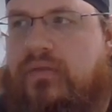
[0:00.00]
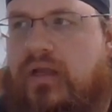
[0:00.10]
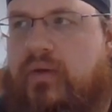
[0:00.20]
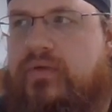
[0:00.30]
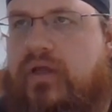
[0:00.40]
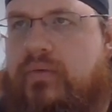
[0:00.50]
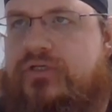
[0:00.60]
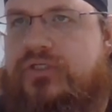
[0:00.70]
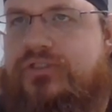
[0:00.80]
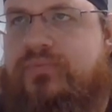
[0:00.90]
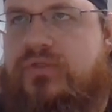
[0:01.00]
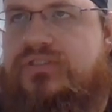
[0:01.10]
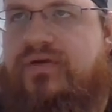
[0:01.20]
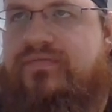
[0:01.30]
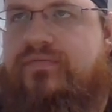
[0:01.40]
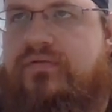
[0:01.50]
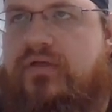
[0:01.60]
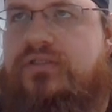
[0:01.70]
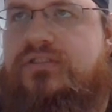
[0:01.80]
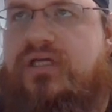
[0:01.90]
I, w- I wish there was more stuff,
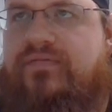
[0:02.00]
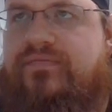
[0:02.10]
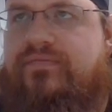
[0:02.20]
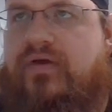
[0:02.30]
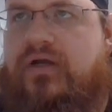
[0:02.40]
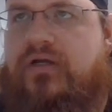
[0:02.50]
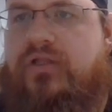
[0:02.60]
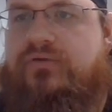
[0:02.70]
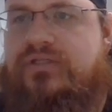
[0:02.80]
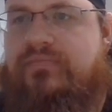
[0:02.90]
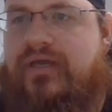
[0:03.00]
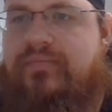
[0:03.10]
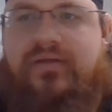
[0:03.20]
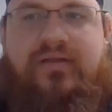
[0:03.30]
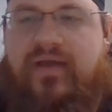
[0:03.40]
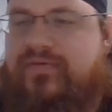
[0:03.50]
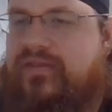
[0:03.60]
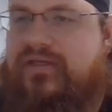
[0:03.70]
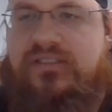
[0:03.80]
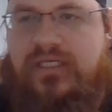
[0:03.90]
good stuff, uh, close to me, but
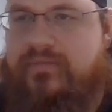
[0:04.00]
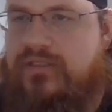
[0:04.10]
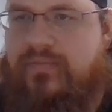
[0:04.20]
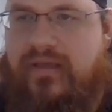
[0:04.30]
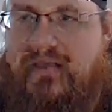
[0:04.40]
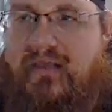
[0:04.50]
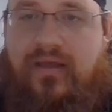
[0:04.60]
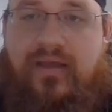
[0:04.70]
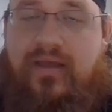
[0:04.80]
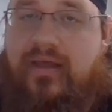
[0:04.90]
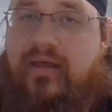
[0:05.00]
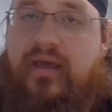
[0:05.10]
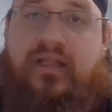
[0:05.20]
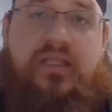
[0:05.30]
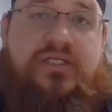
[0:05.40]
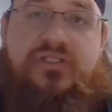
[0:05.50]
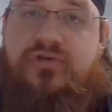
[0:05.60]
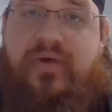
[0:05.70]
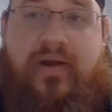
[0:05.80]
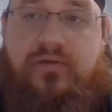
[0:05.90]
everything seems to be at least
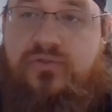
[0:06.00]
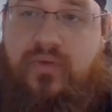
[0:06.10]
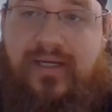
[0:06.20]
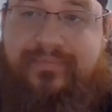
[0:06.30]
two hours away.